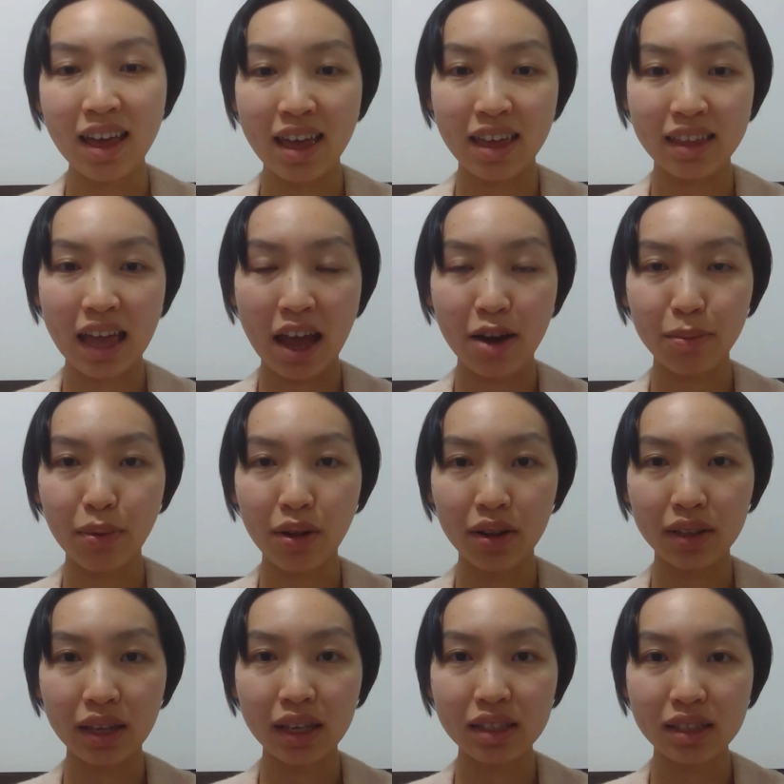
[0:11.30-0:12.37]
and how
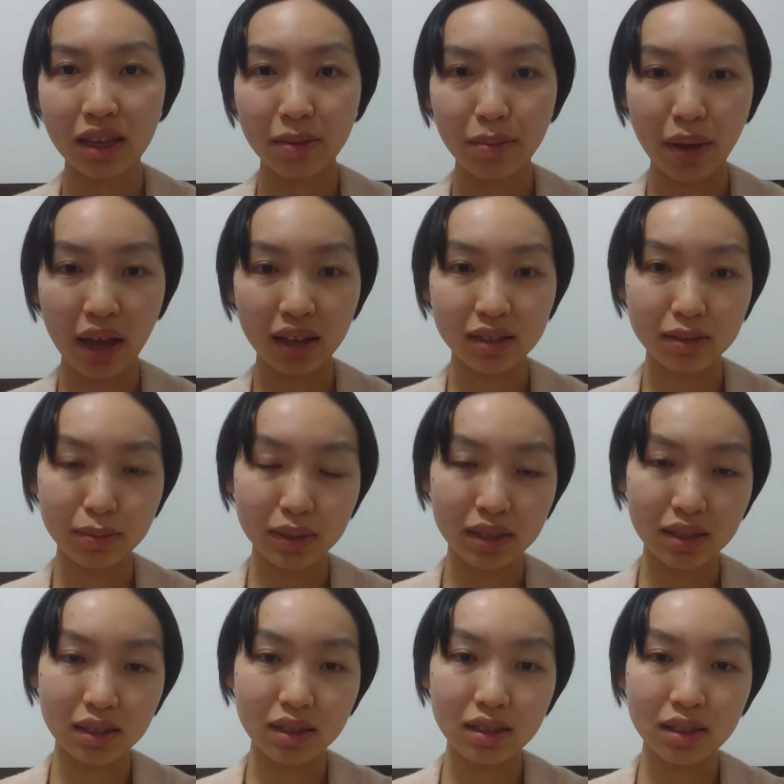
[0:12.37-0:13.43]
politics impacts
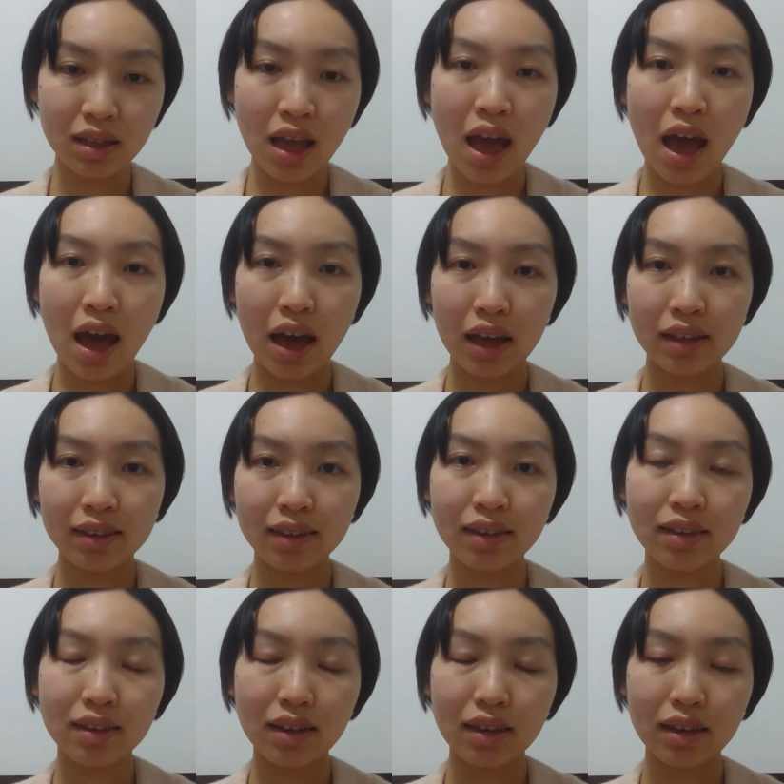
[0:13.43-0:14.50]
business. I
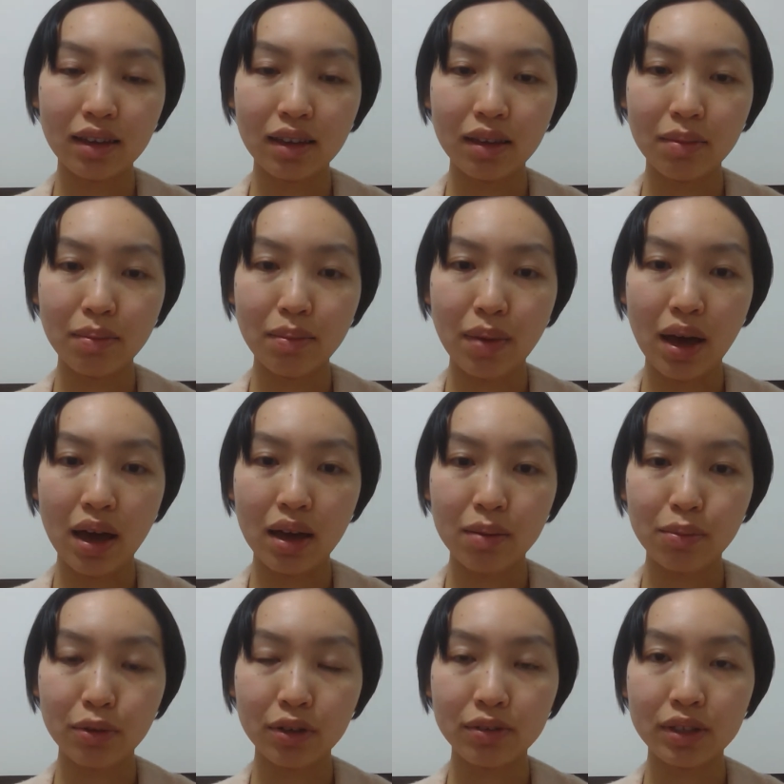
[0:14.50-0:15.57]
think in my
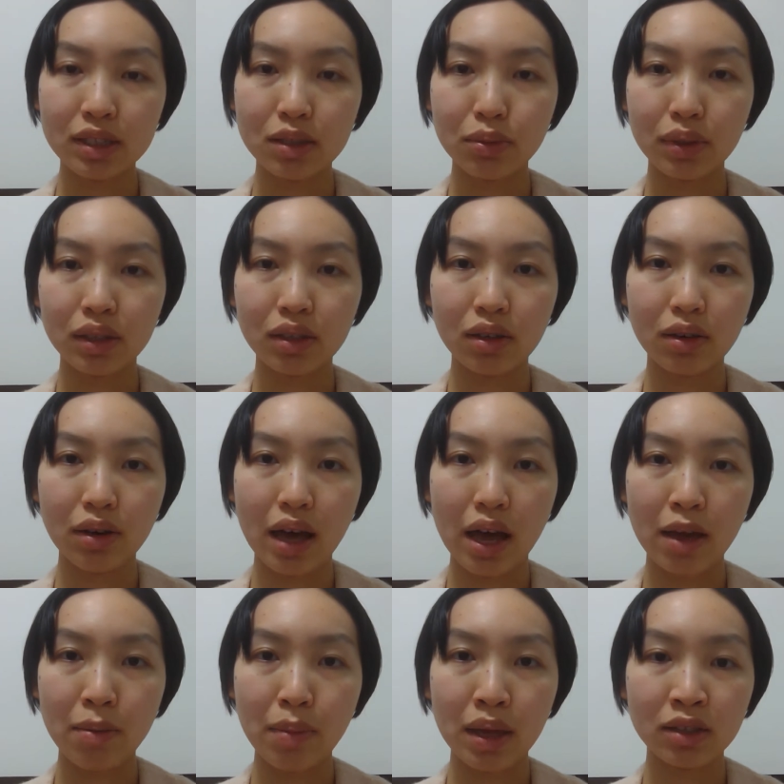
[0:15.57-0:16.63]
previous video
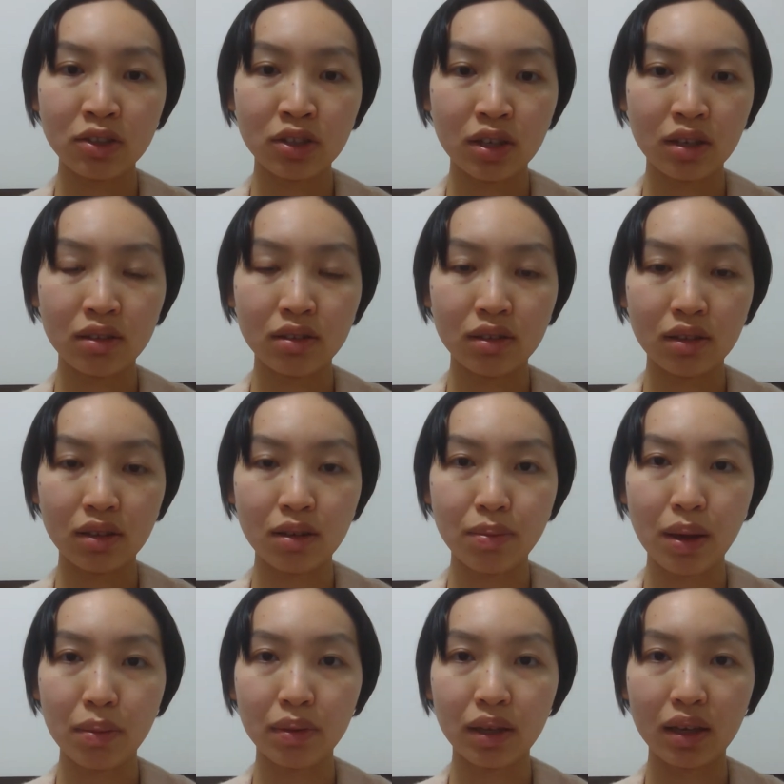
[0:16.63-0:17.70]
I mentioned the
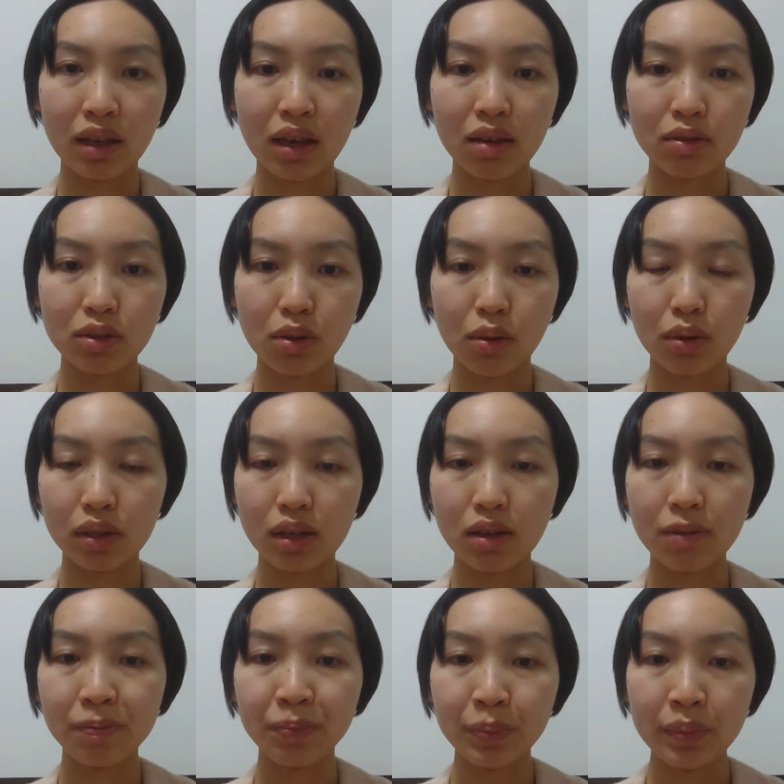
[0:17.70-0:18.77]
public health
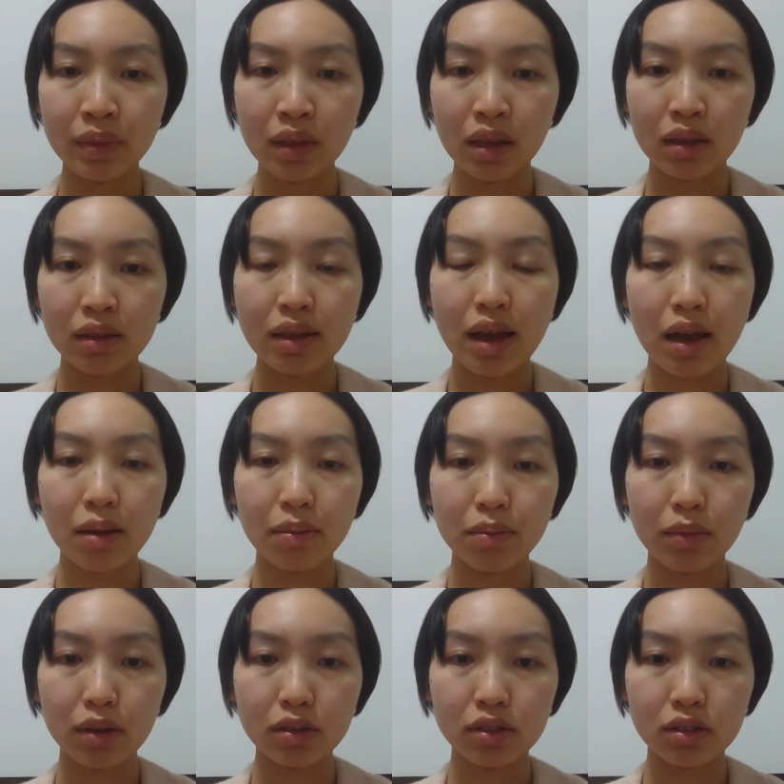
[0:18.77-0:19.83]
order that
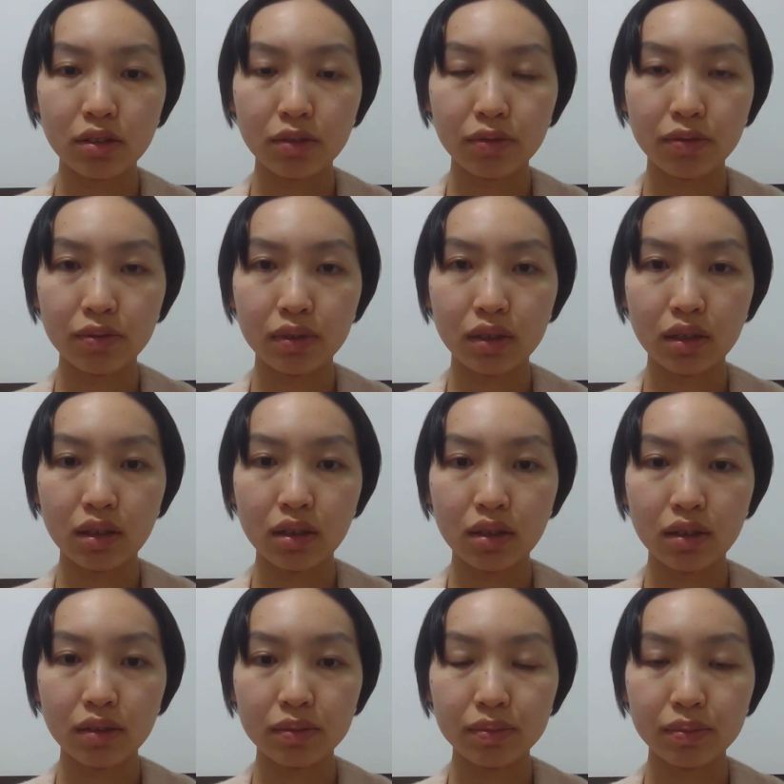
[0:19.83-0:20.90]
most of
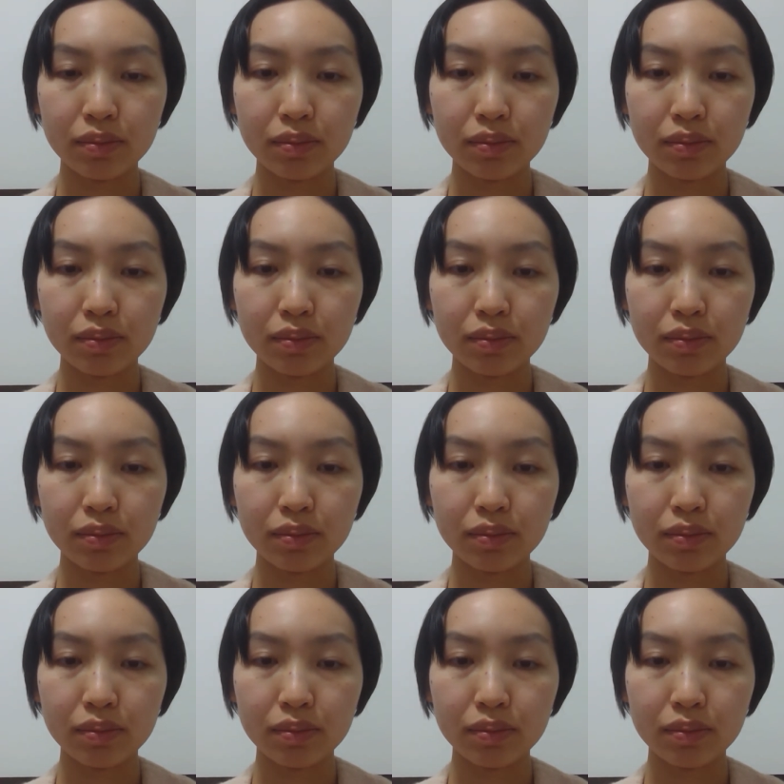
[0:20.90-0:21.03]
the